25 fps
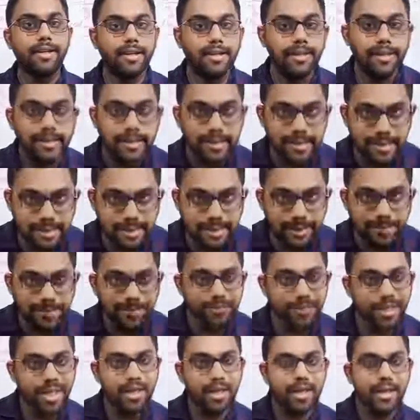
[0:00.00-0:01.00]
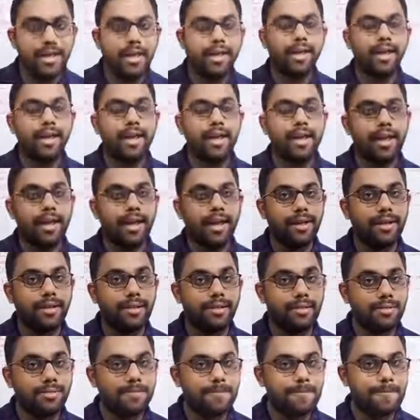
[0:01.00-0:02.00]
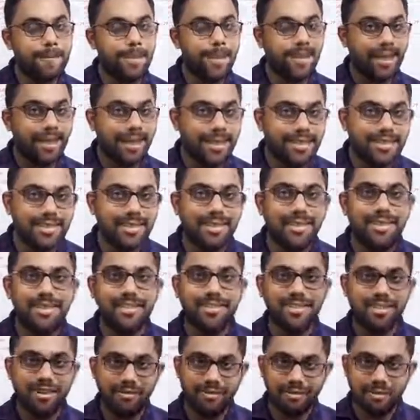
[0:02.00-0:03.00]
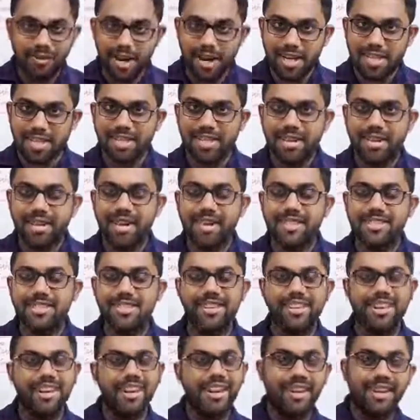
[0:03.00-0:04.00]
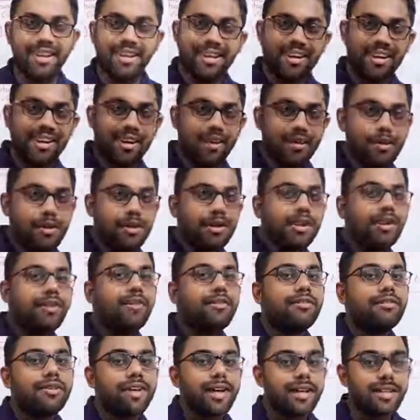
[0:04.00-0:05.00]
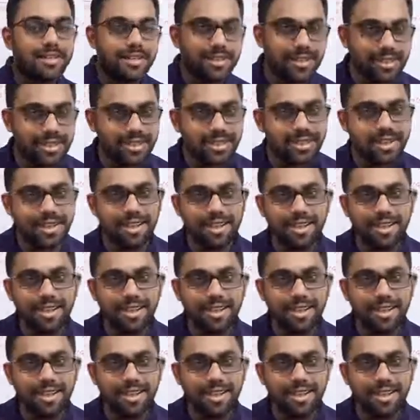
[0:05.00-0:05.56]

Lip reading: easy, and as it is the first class regarding recording of transaction,